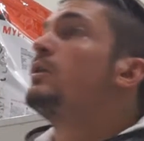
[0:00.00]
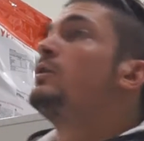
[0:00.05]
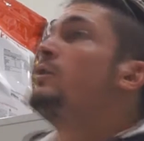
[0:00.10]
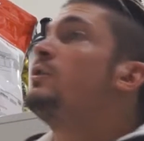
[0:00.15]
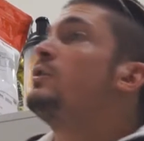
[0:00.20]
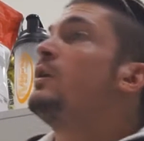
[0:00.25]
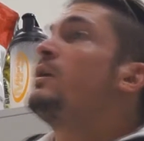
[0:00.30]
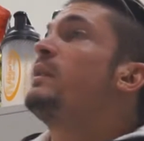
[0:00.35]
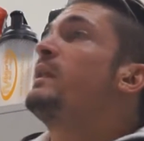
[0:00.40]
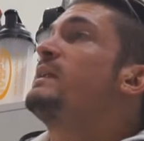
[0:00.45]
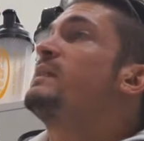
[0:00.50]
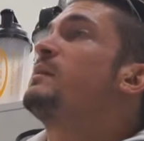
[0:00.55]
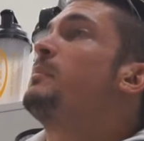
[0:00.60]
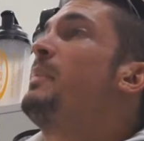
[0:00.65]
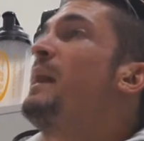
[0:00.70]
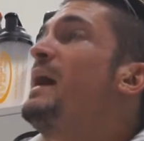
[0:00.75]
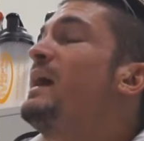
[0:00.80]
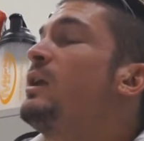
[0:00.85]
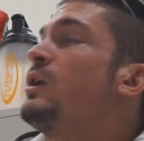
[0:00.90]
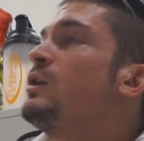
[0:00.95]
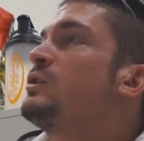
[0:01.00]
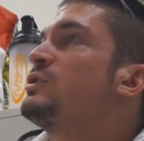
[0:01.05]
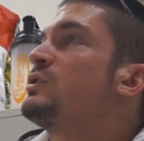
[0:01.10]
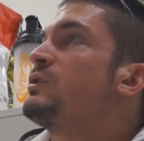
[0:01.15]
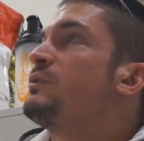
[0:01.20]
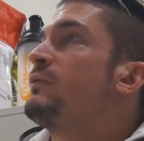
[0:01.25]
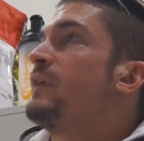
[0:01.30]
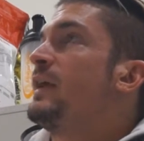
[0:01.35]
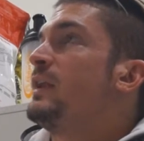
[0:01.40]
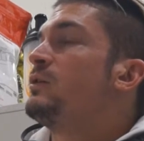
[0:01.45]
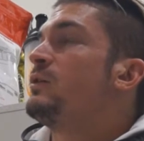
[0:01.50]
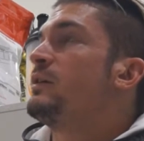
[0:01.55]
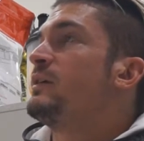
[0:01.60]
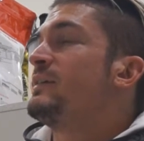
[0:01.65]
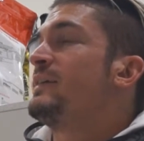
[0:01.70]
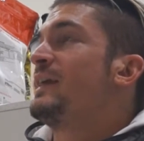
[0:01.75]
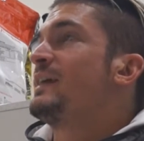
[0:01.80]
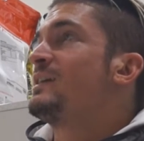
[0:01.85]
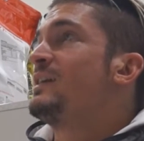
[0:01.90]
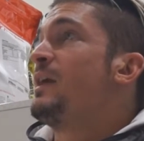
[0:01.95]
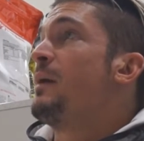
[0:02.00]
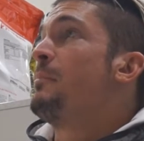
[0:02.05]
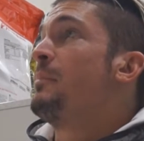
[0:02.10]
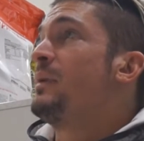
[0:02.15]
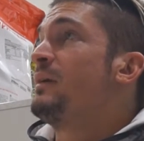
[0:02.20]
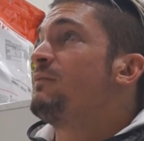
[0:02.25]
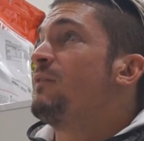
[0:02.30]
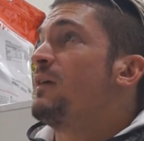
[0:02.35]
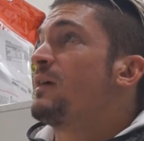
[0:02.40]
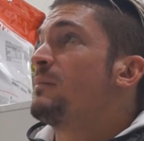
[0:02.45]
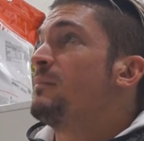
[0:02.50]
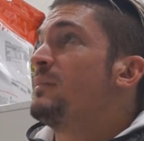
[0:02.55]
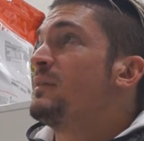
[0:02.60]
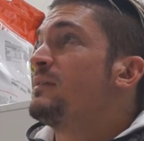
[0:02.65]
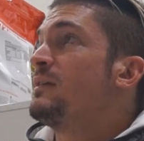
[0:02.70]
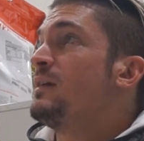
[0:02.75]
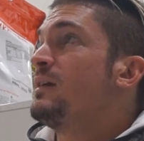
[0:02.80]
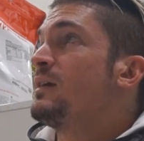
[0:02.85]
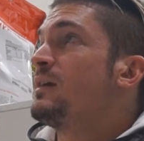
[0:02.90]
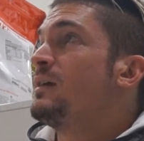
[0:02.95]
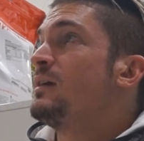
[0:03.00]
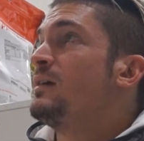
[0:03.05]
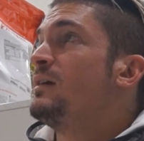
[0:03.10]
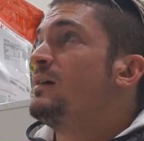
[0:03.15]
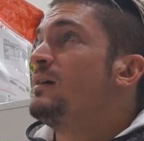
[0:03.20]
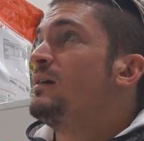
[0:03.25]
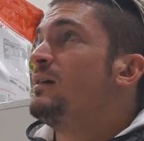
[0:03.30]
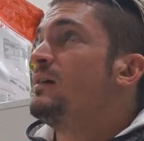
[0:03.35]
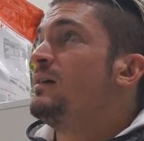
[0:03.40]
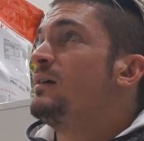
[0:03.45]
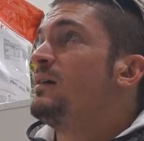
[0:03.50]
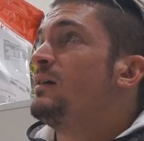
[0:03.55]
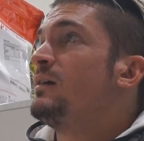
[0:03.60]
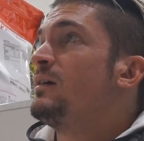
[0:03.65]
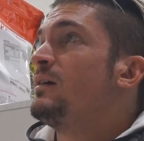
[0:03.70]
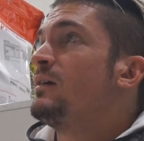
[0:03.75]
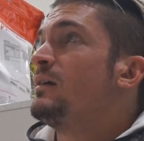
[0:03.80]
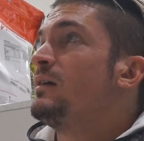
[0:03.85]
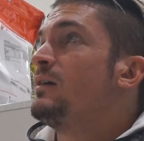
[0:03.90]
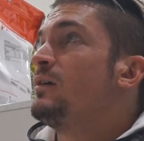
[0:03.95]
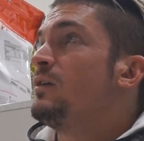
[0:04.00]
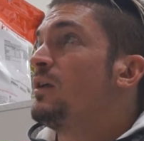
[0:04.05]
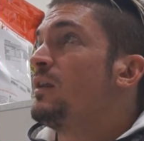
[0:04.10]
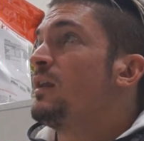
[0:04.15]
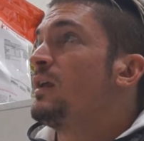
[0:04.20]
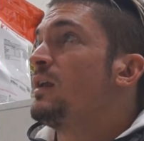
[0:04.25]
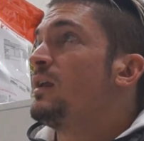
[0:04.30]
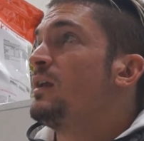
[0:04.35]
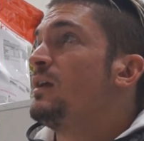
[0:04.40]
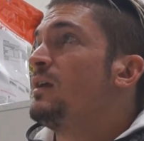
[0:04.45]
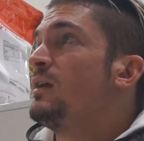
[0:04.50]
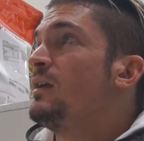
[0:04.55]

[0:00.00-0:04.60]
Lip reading: You know that the biological value is actually a big fucking mistake? You know that?